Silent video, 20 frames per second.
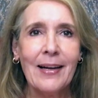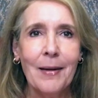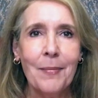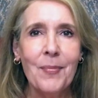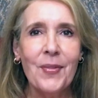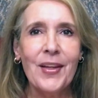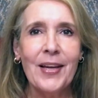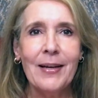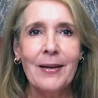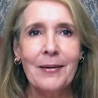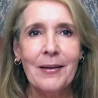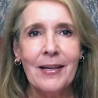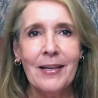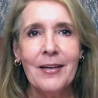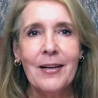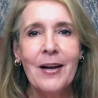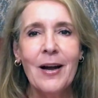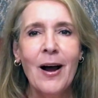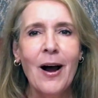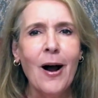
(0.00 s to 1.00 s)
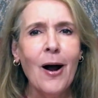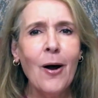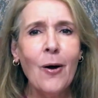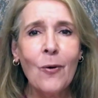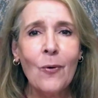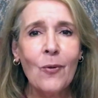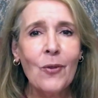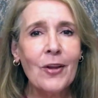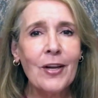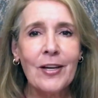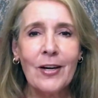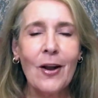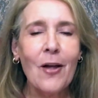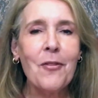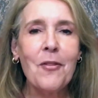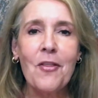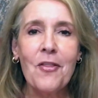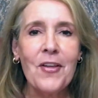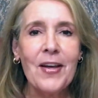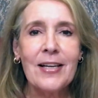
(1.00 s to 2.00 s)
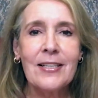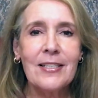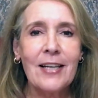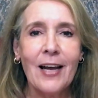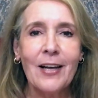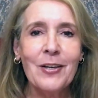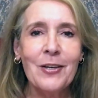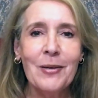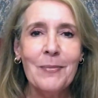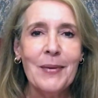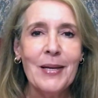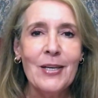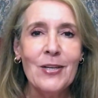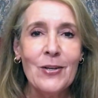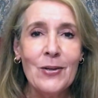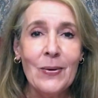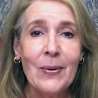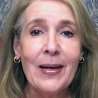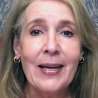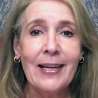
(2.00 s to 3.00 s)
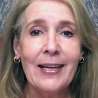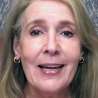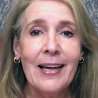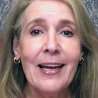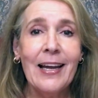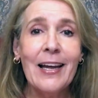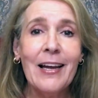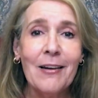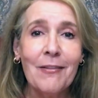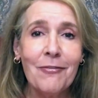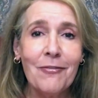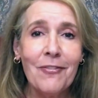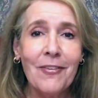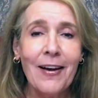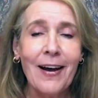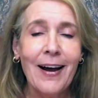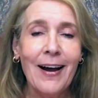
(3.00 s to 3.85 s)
I'm thinking, oh, look at all the things I could be doing if